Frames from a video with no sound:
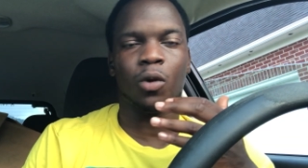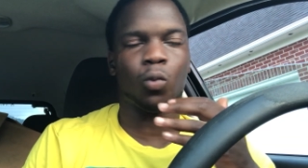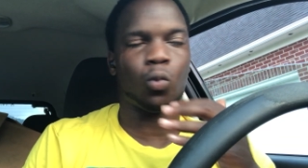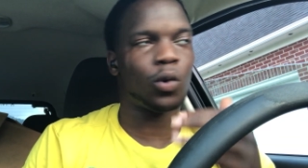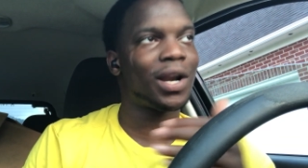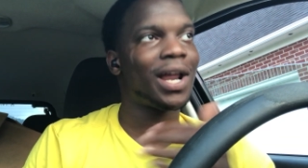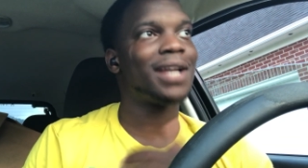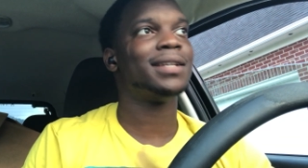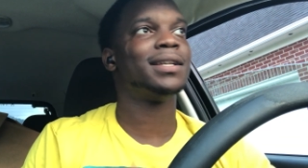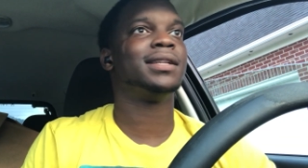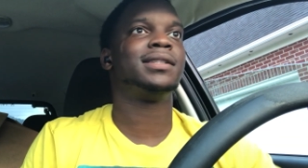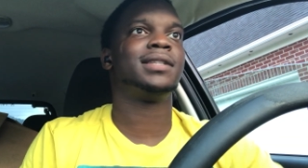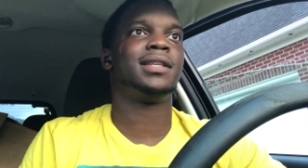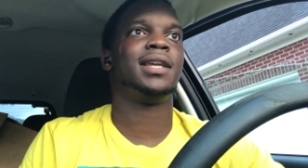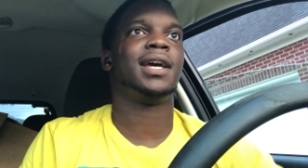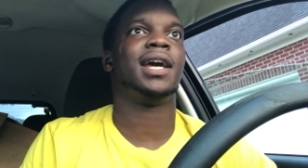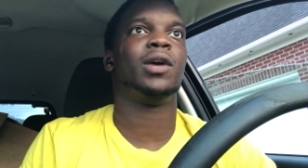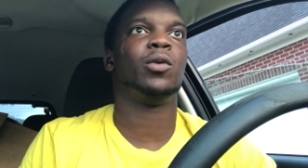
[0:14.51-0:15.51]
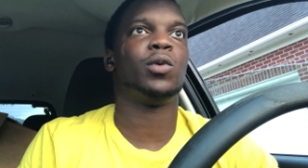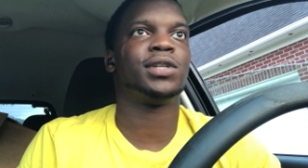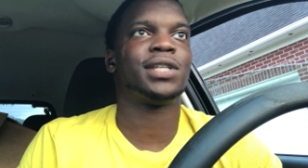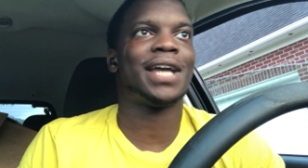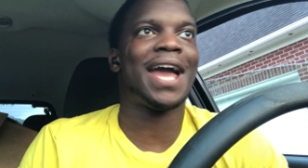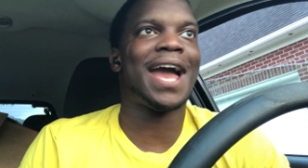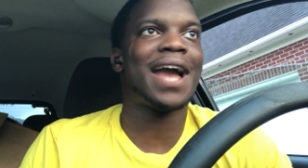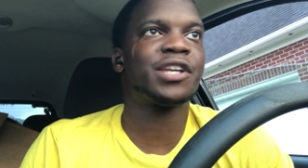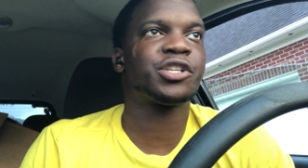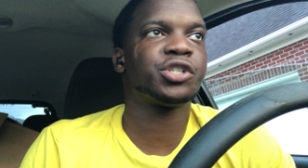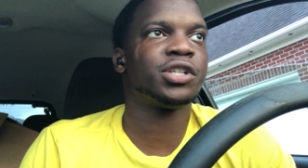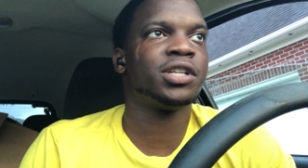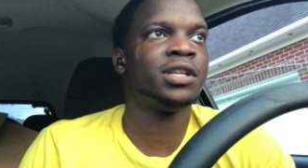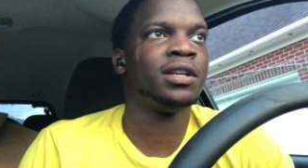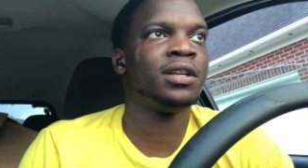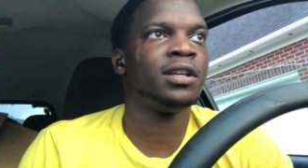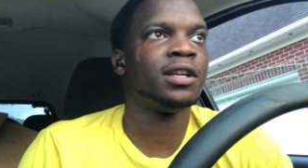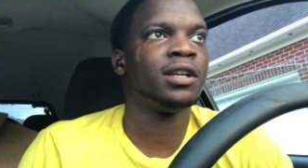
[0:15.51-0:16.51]
what I did today was I
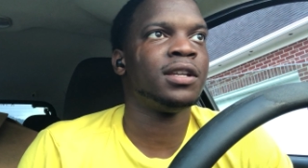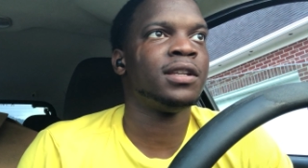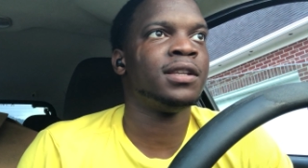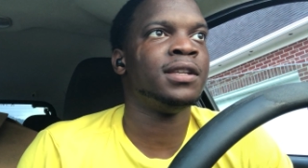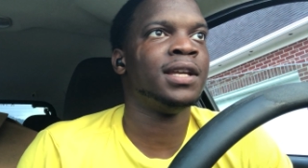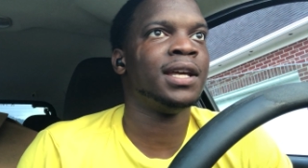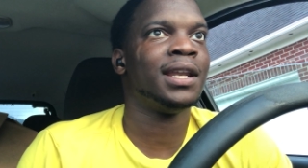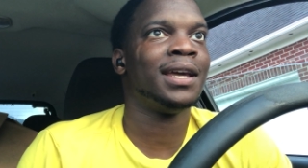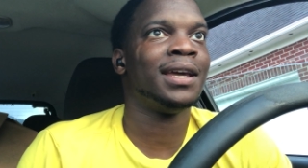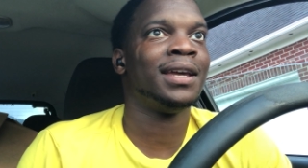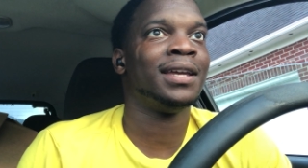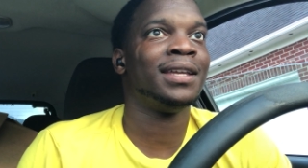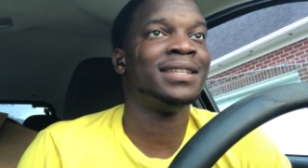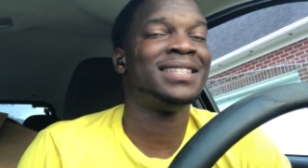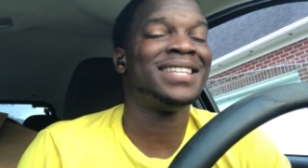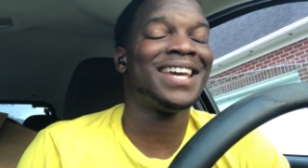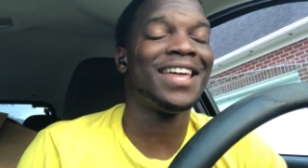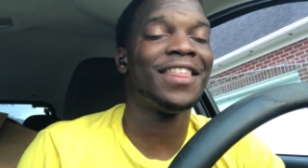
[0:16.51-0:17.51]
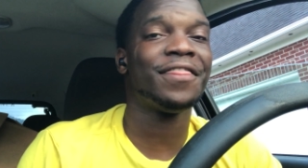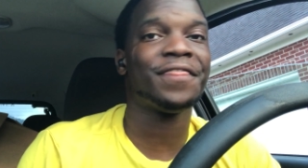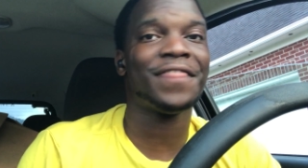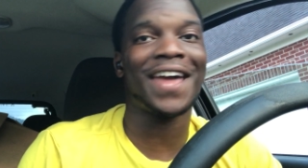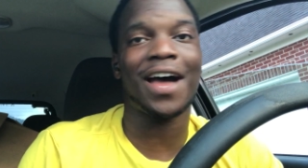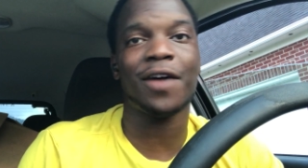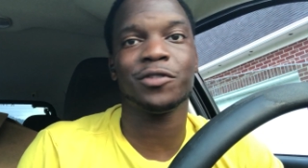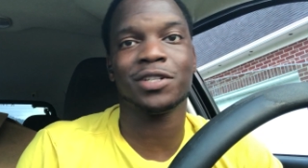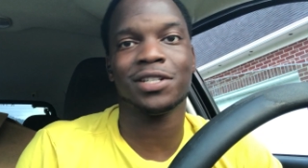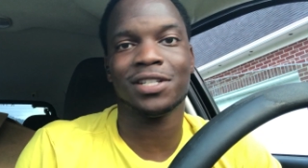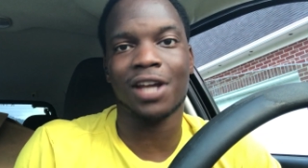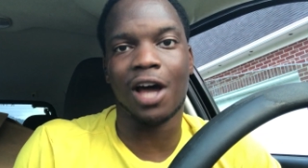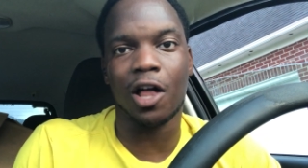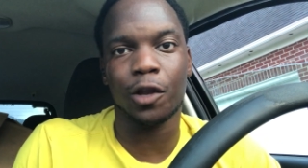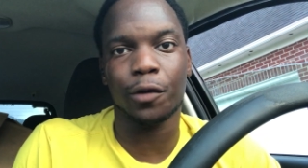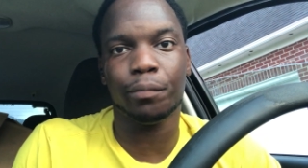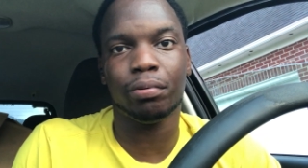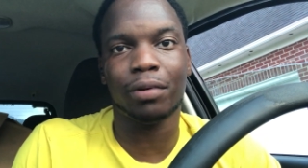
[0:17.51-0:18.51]
actually did a
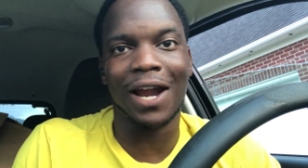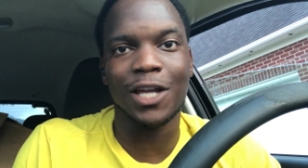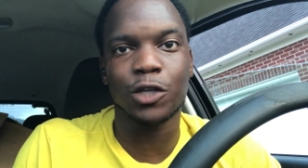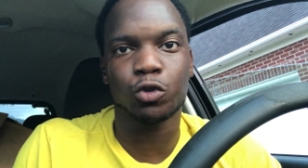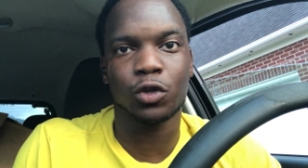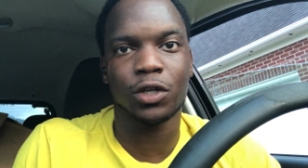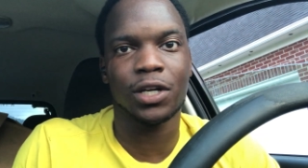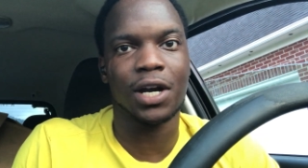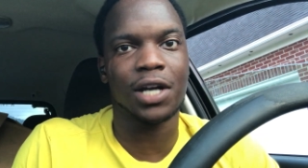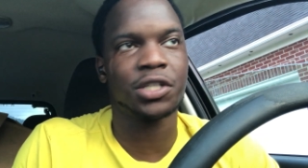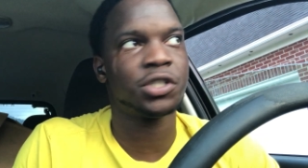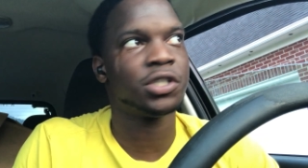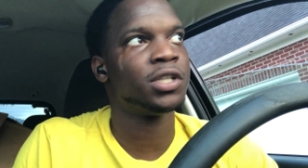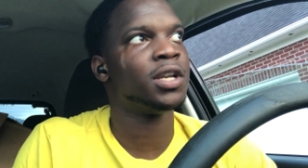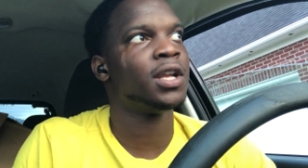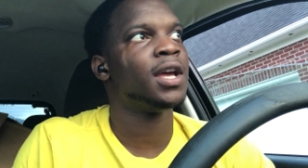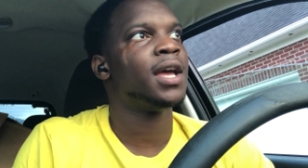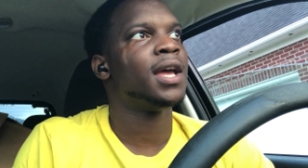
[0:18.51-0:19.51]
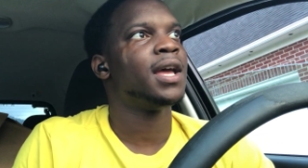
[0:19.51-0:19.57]
$10,000 price reduction